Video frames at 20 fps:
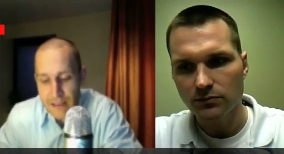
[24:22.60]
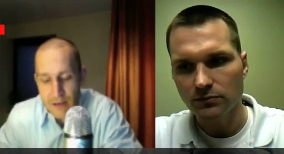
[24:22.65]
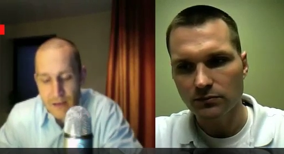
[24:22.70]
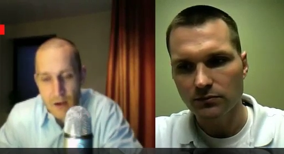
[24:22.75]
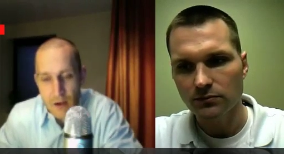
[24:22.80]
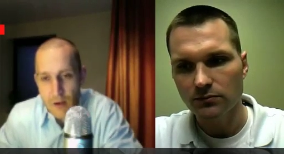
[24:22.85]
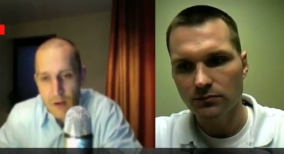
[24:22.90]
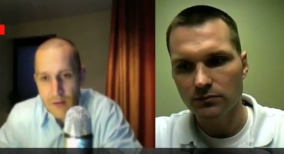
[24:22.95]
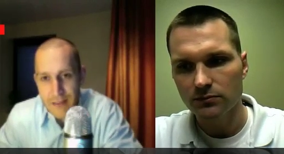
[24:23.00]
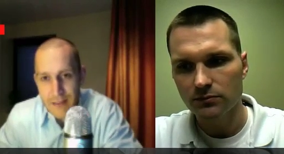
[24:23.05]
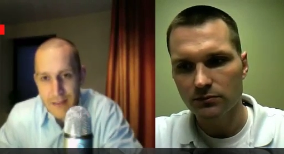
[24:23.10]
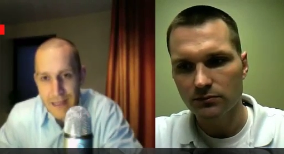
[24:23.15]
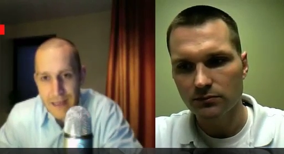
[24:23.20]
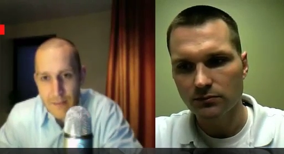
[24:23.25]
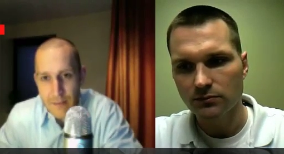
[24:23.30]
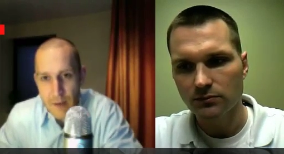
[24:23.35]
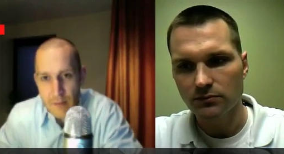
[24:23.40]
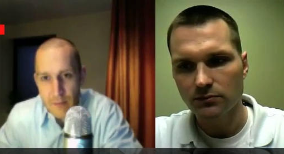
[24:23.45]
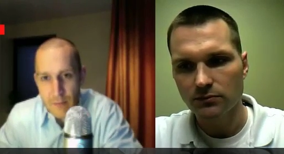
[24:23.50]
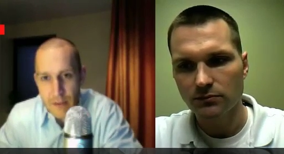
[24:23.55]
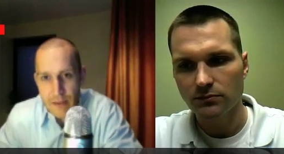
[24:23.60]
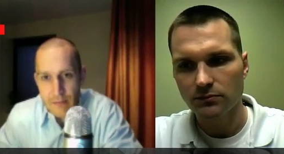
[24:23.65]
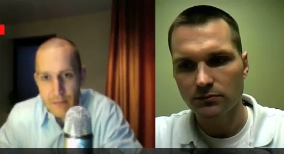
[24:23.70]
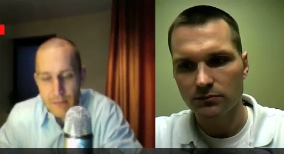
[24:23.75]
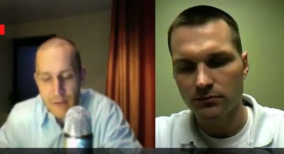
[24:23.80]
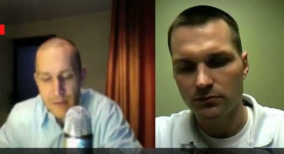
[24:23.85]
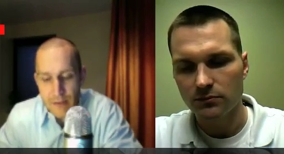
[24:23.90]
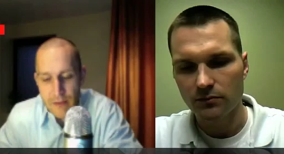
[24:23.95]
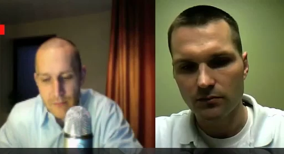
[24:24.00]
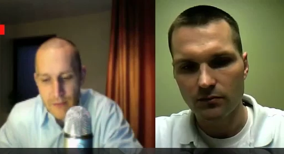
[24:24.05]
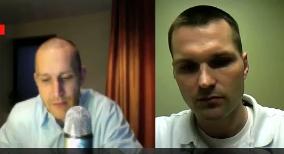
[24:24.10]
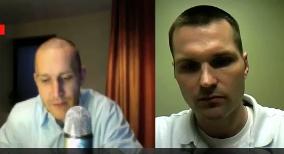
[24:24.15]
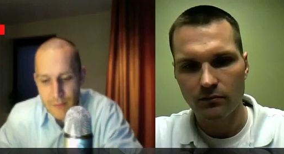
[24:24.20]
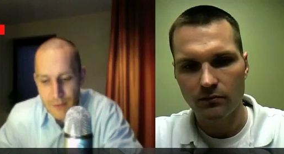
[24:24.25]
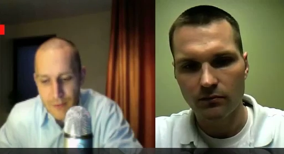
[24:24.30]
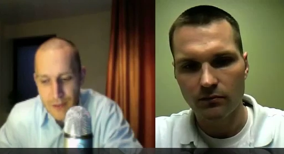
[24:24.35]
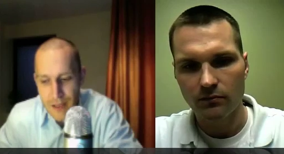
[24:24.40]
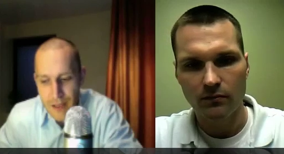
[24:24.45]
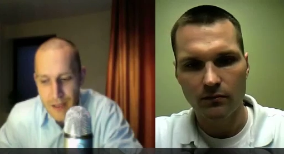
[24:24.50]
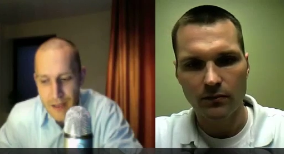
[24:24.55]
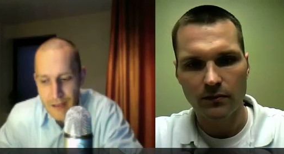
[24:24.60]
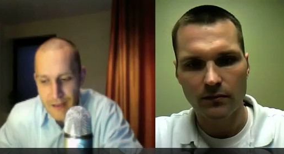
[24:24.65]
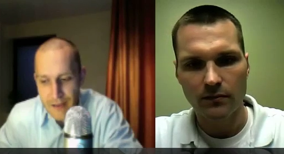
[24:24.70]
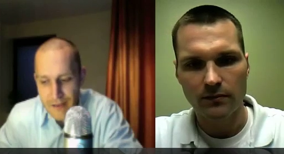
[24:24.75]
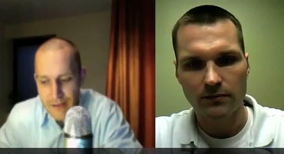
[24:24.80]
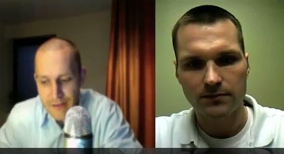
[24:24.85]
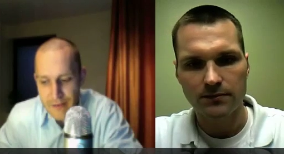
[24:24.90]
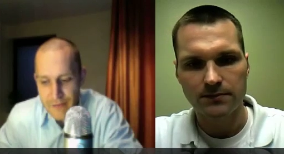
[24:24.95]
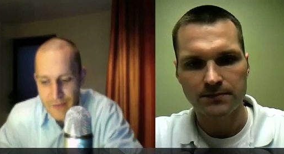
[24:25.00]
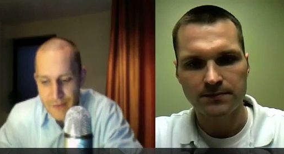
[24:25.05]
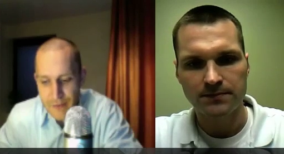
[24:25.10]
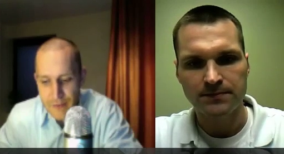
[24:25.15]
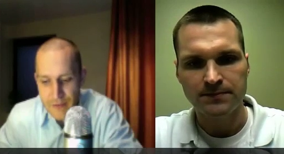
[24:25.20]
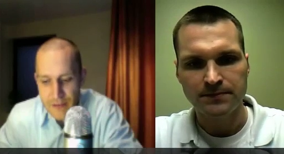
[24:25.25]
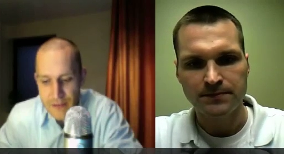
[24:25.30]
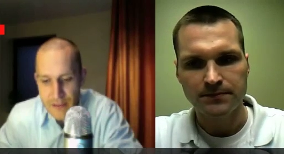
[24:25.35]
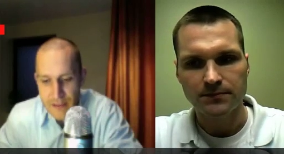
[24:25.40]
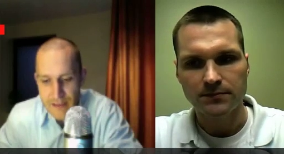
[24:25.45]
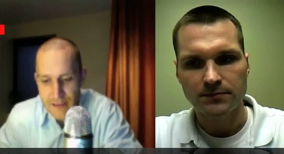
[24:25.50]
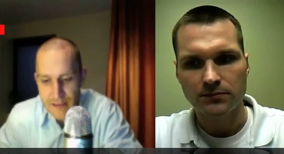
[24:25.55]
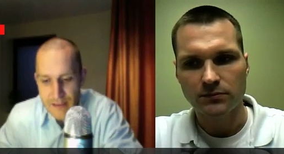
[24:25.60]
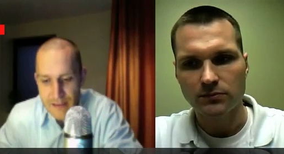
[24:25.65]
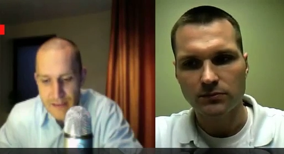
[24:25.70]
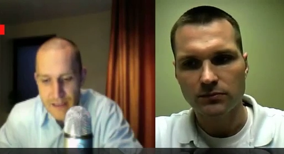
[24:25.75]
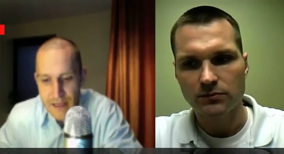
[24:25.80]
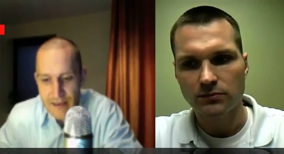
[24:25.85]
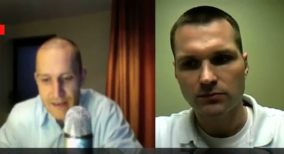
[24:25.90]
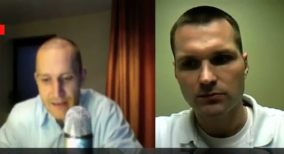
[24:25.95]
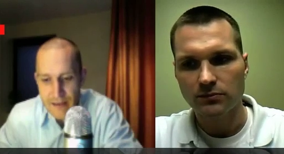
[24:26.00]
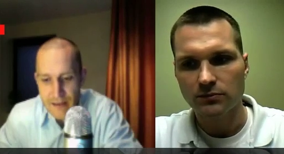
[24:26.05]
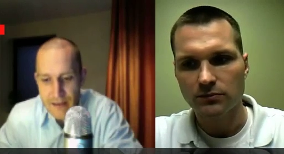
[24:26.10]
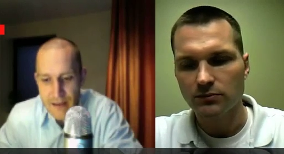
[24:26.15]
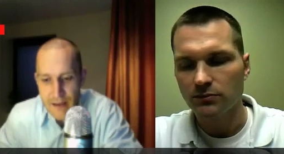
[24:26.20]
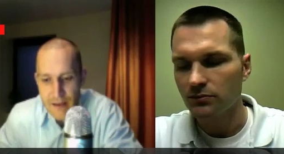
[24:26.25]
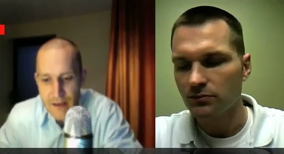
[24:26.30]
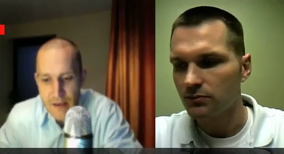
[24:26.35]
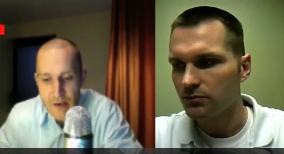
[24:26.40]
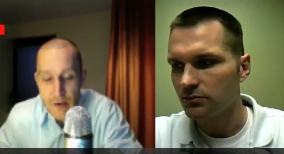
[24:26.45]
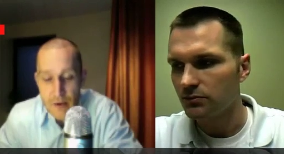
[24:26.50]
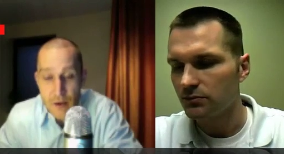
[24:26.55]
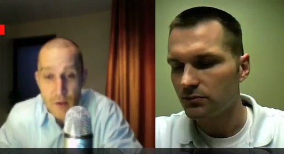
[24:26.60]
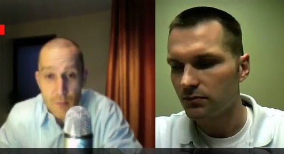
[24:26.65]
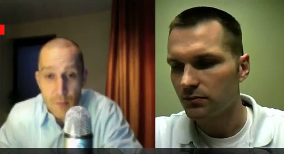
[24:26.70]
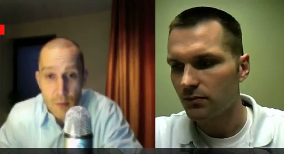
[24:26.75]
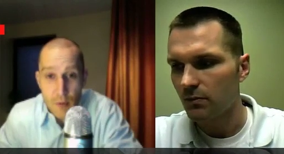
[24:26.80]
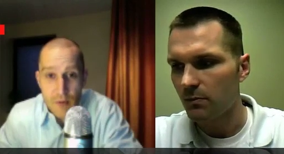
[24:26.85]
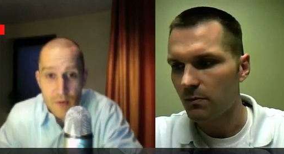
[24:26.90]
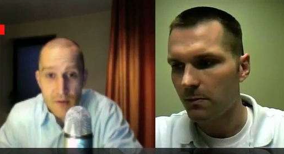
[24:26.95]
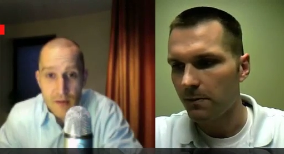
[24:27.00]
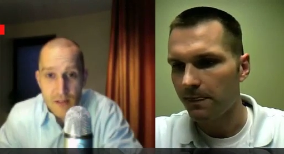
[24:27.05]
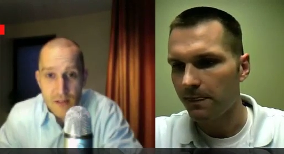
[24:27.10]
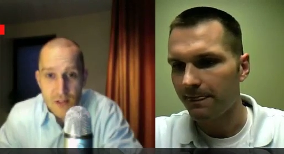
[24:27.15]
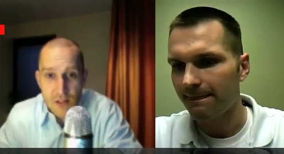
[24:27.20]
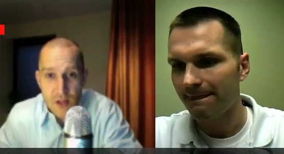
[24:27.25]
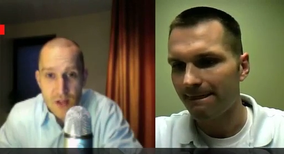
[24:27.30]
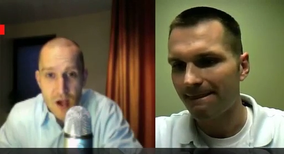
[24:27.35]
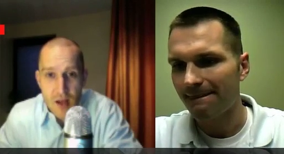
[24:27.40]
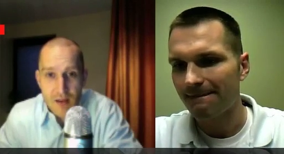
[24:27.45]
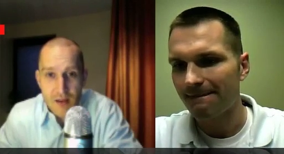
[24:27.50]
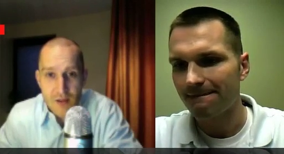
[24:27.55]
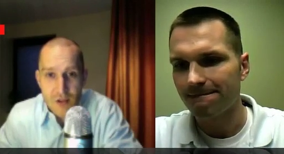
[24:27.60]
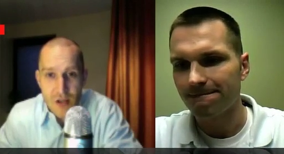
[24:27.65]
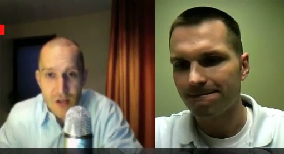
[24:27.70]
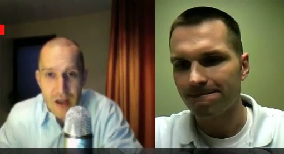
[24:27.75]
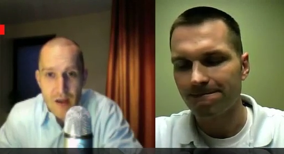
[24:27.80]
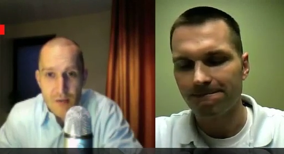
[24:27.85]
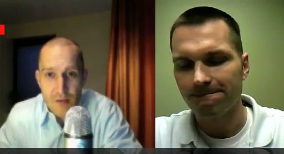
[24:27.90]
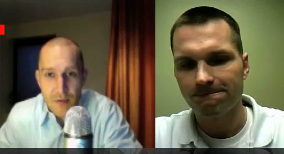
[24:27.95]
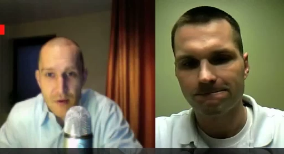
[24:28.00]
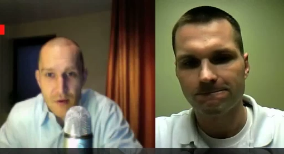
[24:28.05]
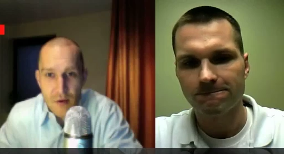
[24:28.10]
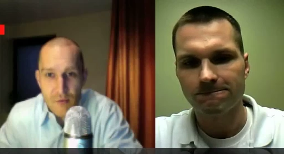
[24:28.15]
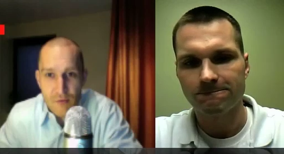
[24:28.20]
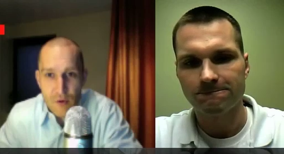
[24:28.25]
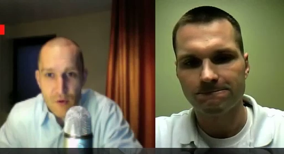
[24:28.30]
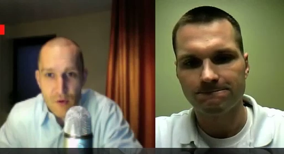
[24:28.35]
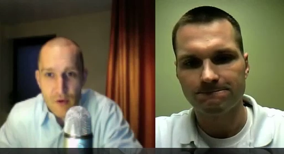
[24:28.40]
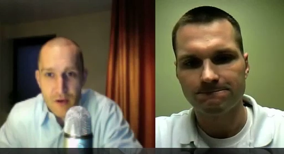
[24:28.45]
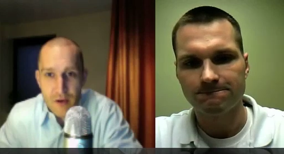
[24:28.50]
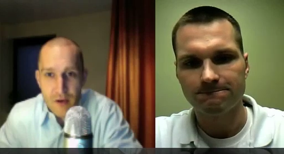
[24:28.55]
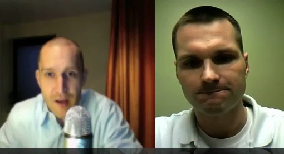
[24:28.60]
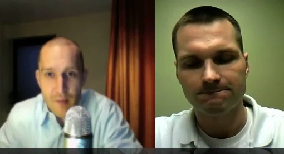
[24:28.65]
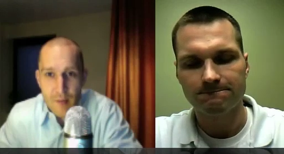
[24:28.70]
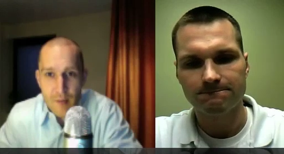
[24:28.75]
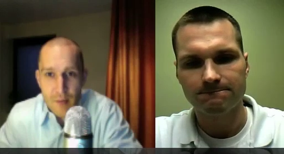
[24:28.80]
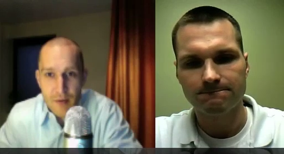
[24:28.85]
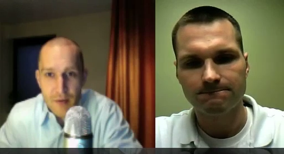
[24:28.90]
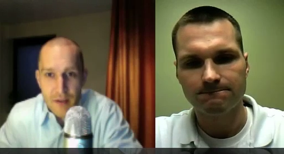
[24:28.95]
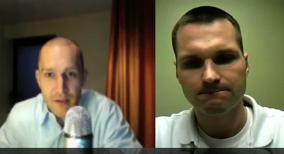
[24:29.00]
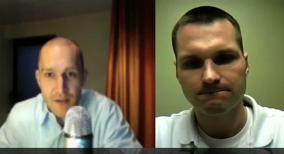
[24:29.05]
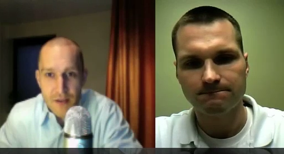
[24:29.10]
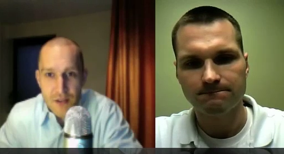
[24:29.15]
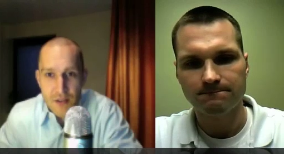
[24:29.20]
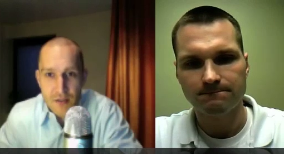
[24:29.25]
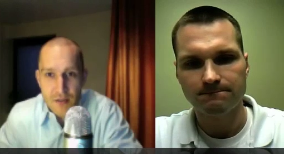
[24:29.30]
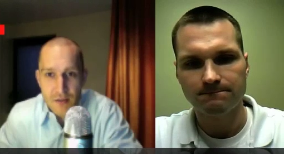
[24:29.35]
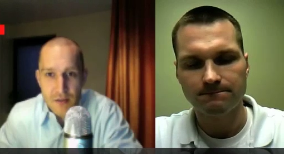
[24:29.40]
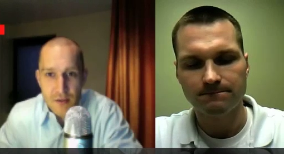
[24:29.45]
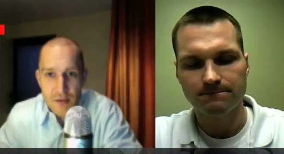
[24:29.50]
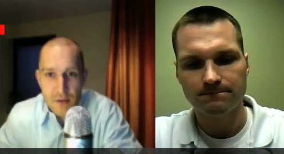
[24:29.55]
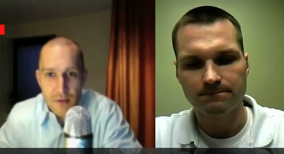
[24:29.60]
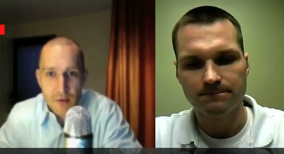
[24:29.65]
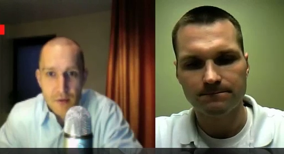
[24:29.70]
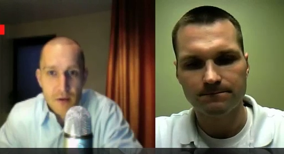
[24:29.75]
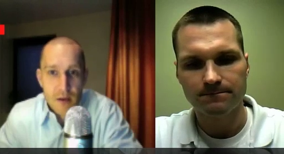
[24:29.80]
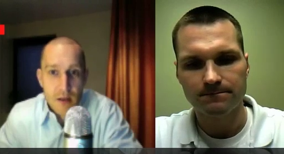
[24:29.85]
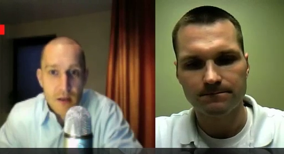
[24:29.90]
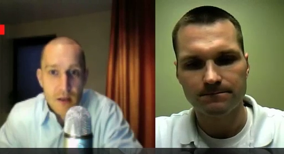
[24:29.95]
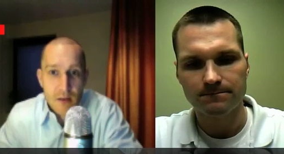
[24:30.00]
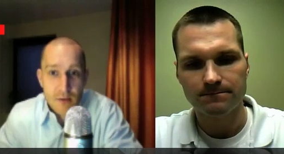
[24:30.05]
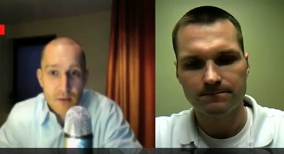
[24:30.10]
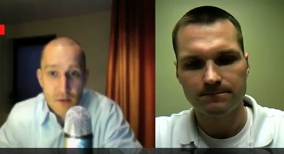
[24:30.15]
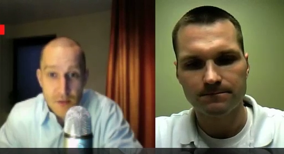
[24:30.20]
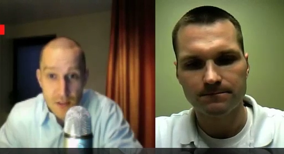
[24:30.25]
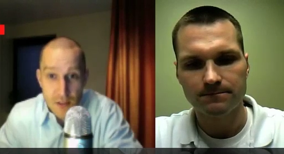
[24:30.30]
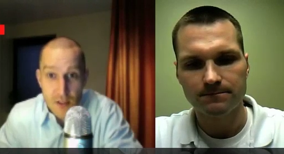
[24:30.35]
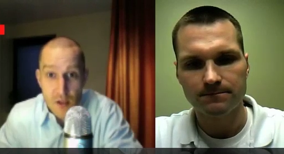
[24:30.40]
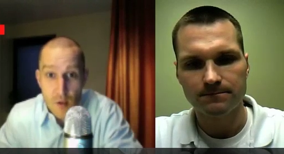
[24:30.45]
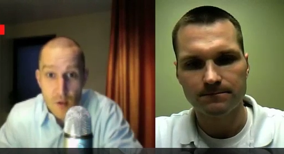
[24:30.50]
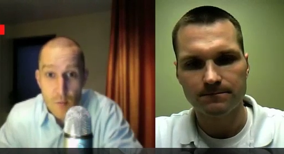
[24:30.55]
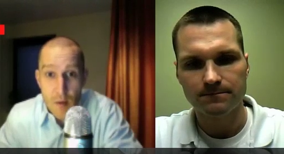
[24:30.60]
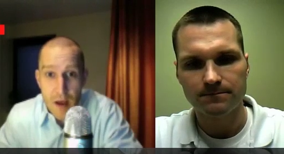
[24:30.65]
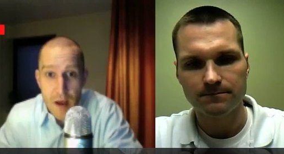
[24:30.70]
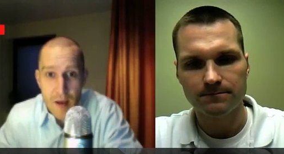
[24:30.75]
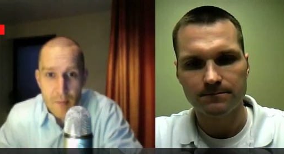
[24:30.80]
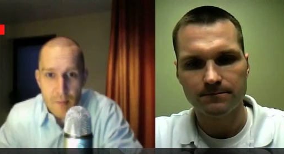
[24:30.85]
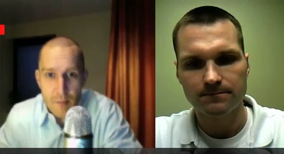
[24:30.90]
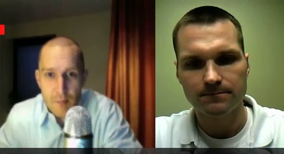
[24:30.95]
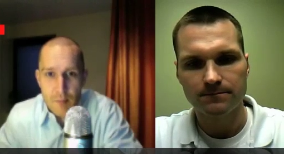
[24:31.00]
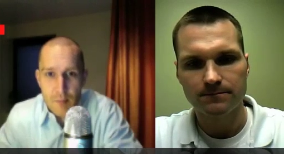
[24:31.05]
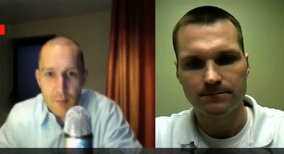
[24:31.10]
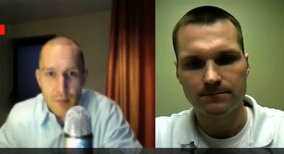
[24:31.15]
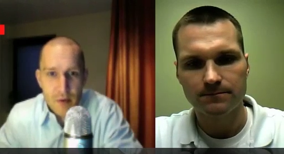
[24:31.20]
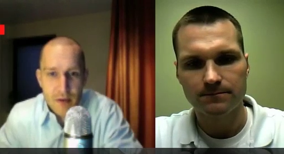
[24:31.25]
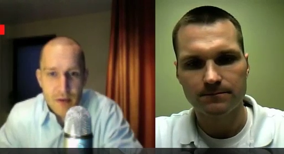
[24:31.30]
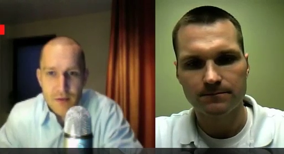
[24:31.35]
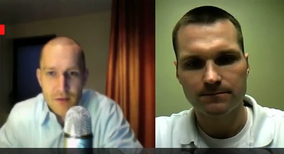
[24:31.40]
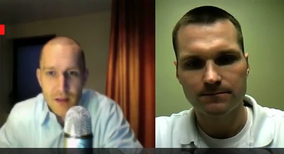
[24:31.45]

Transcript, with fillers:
Speaker 1: it all the time. I mean, we we do a lot of interviews. Is that you know you're putting this knowledge out there for your competition to to scoop up and bring to